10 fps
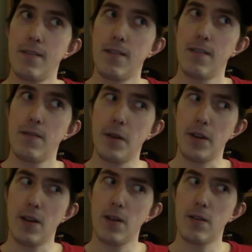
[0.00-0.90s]
very
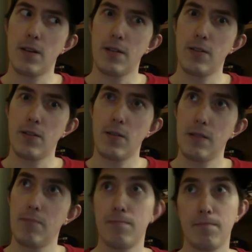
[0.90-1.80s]
younger, and you know, it,
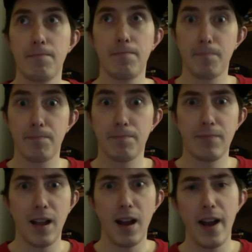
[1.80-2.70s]

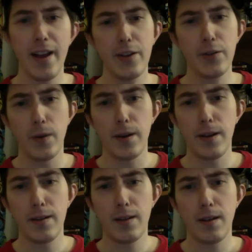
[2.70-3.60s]
I enjoyed it.
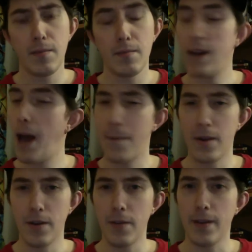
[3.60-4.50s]
Um, not better
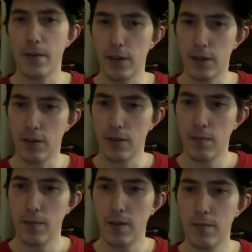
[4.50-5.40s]
than the original,
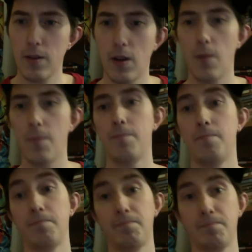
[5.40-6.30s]
but you know,
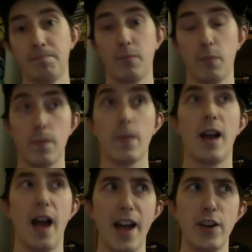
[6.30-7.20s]

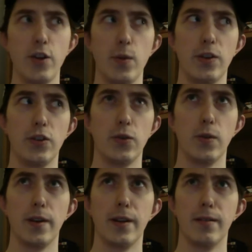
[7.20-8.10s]
I do enjoy.
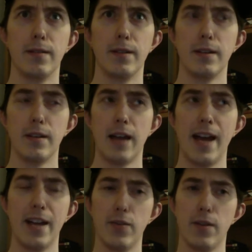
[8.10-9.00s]
I
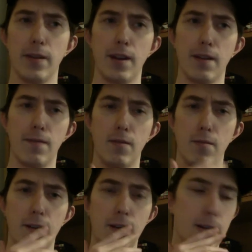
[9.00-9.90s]
enjoyed that film,
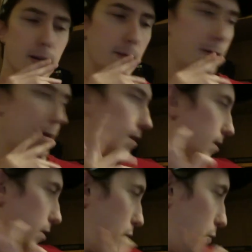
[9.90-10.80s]
and uh,
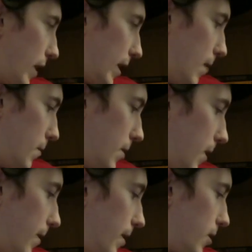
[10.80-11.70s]
when it comes to
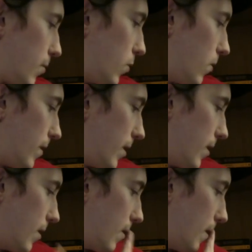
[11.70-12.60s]
this movie,
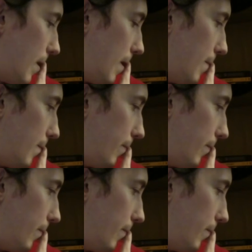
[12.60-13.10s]
um,